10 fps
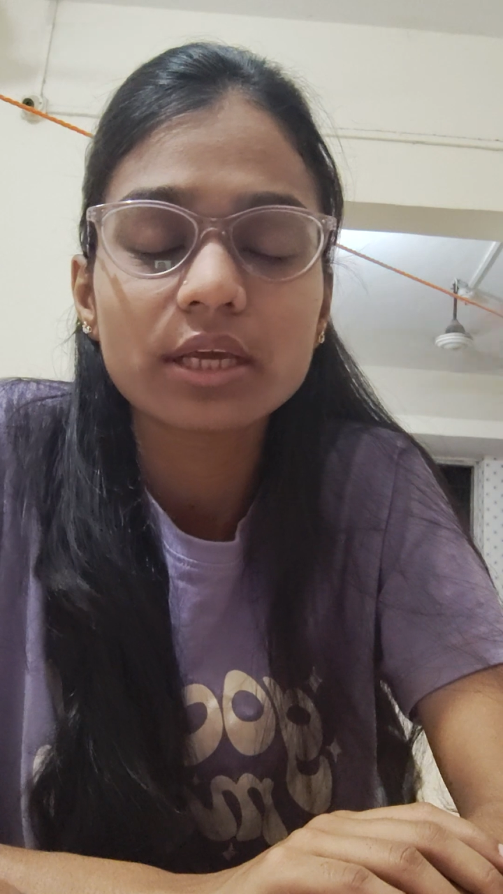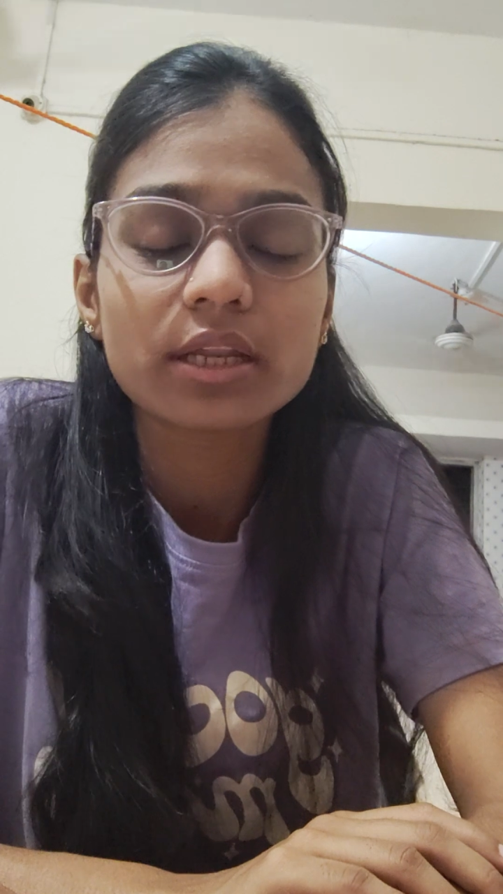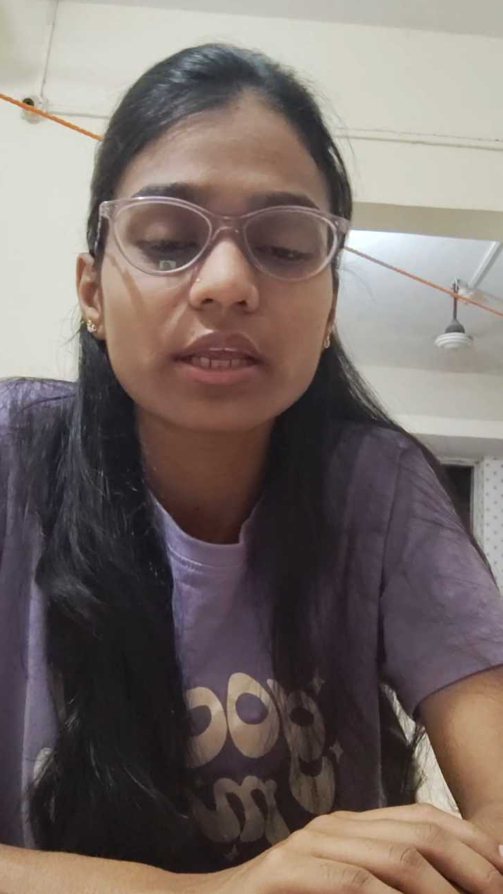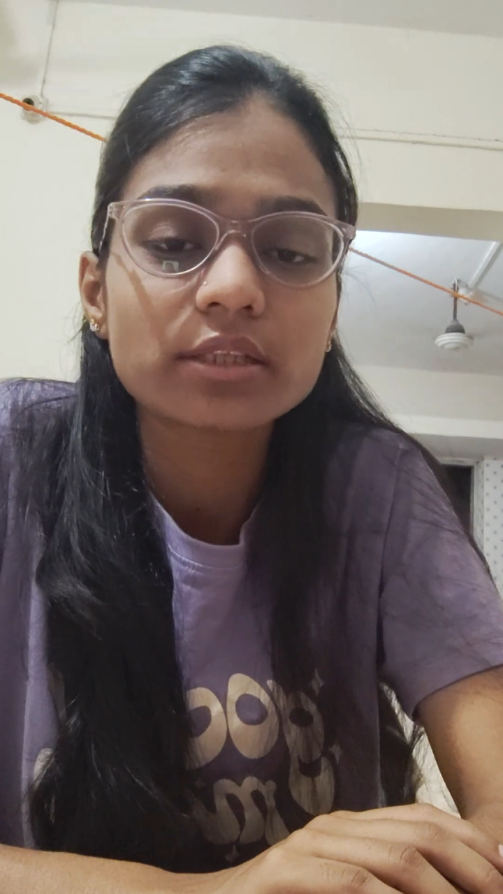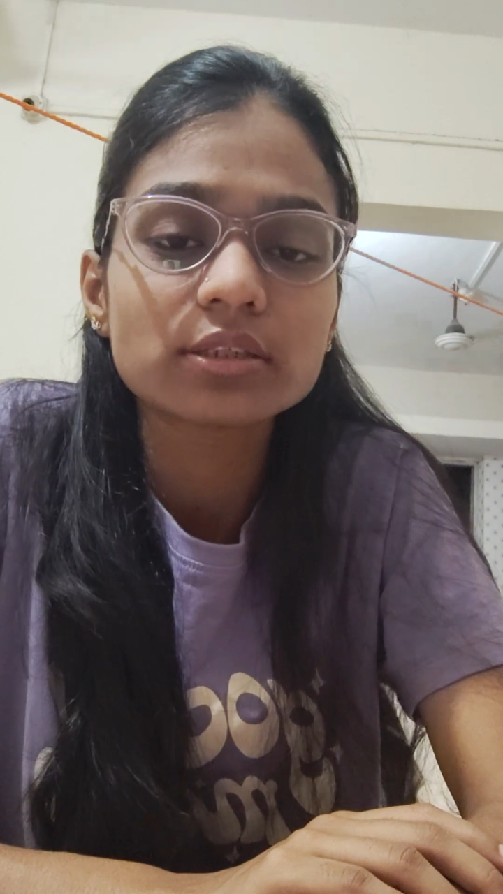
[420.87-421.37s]

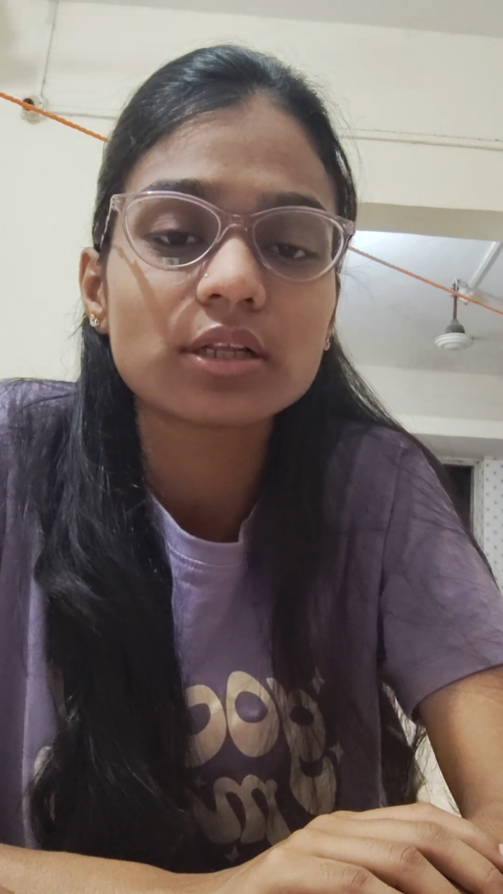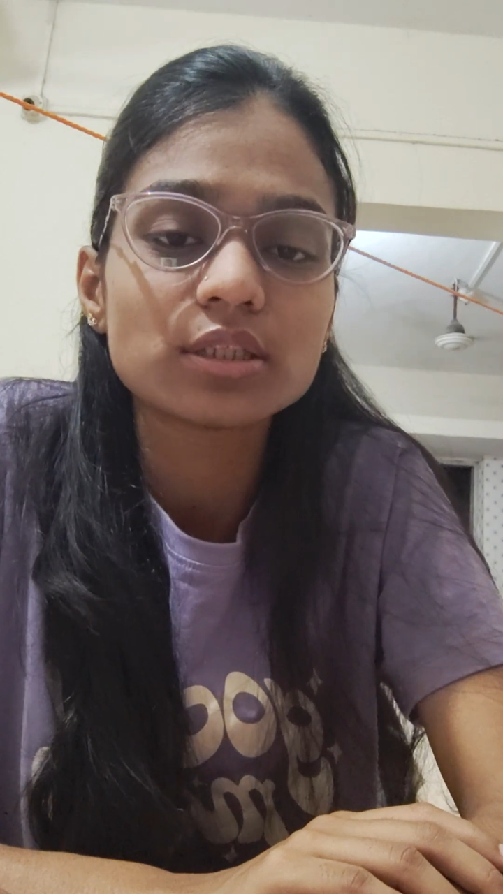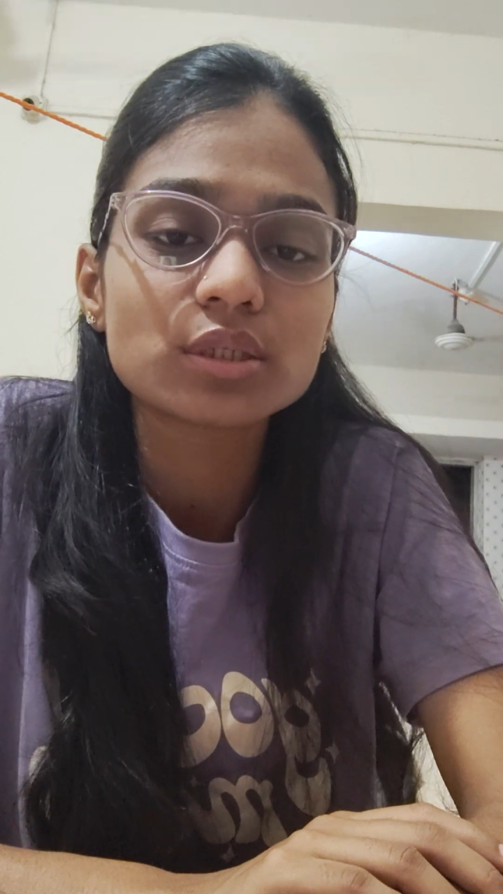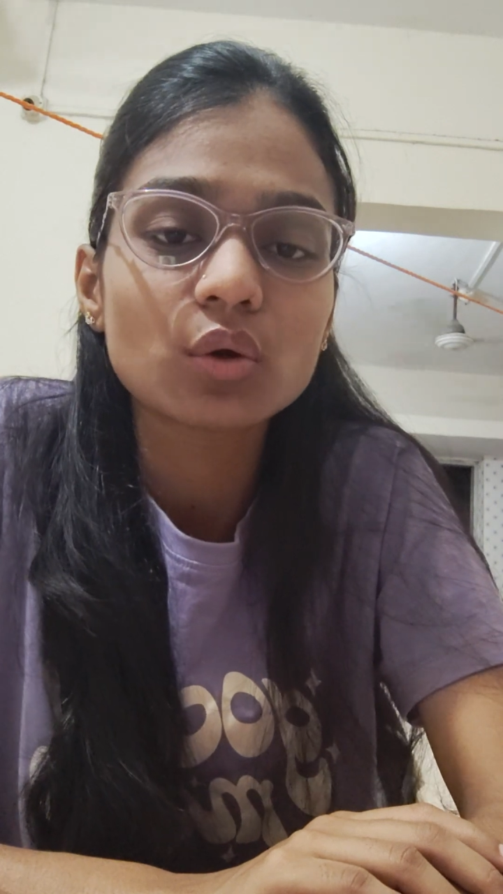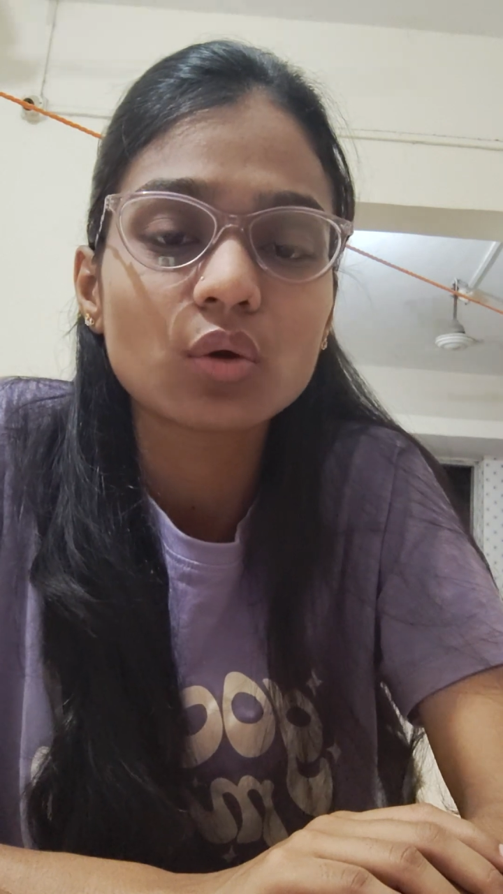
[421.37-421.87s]
there is
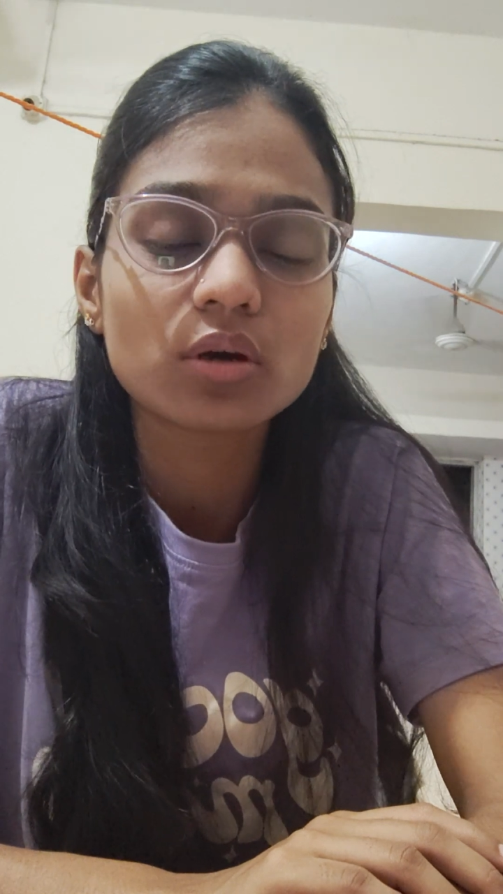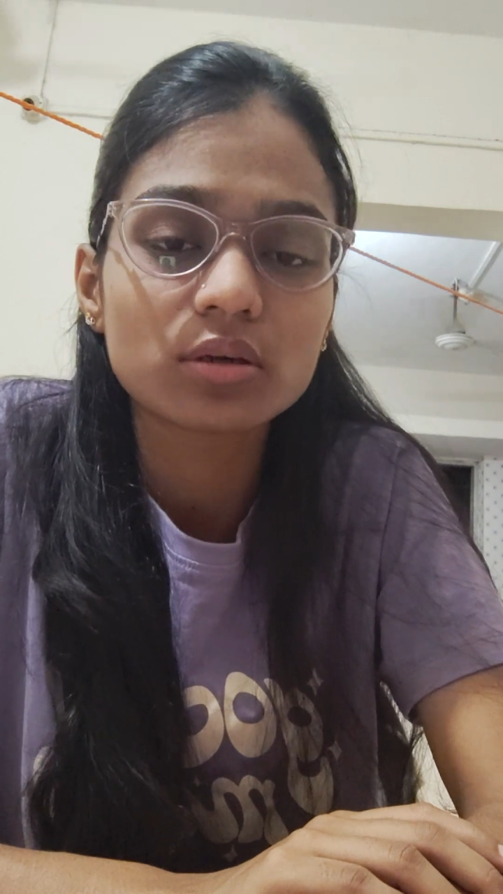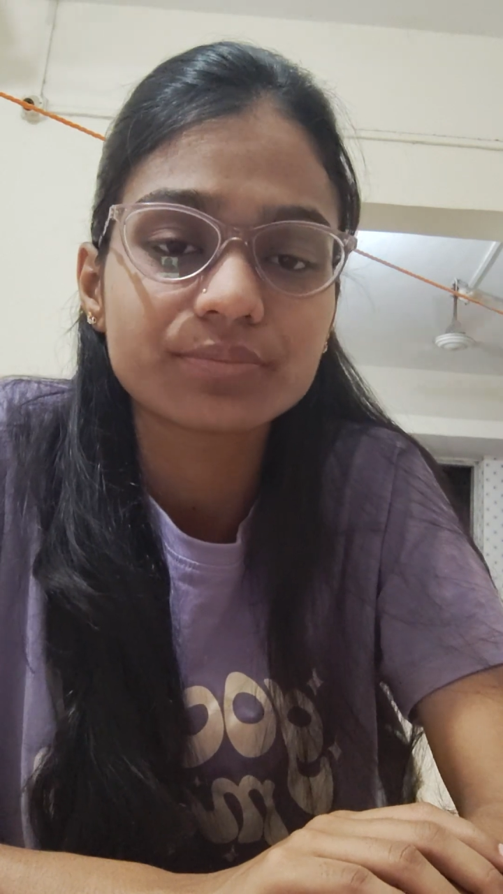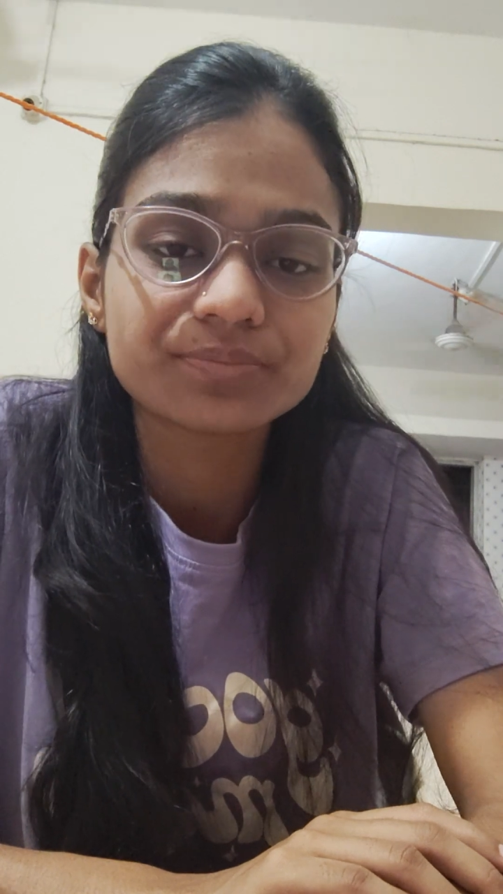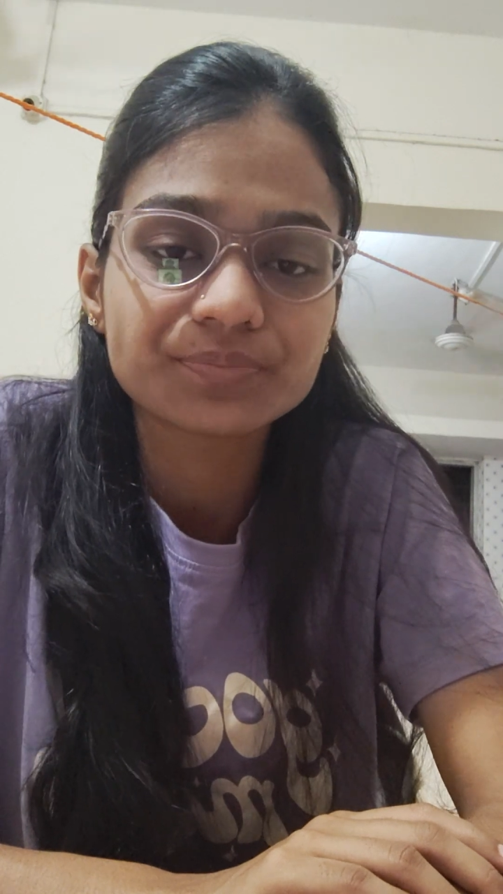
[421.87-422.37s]

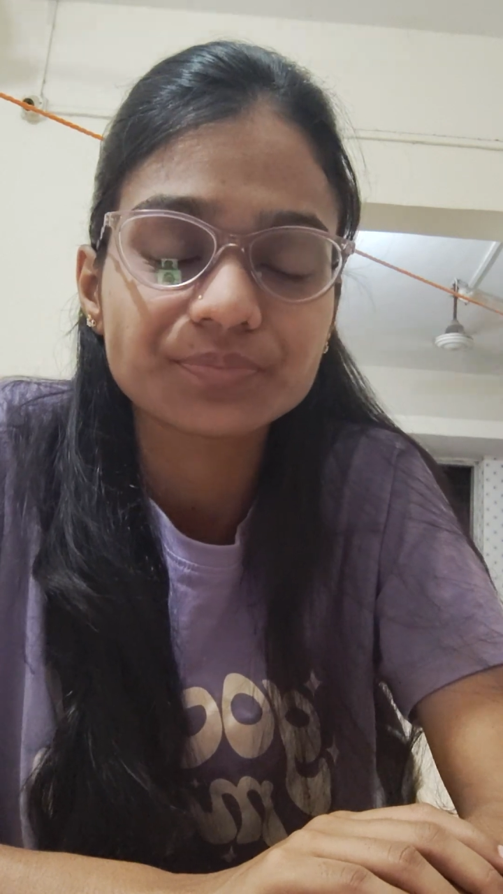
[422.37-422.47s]
also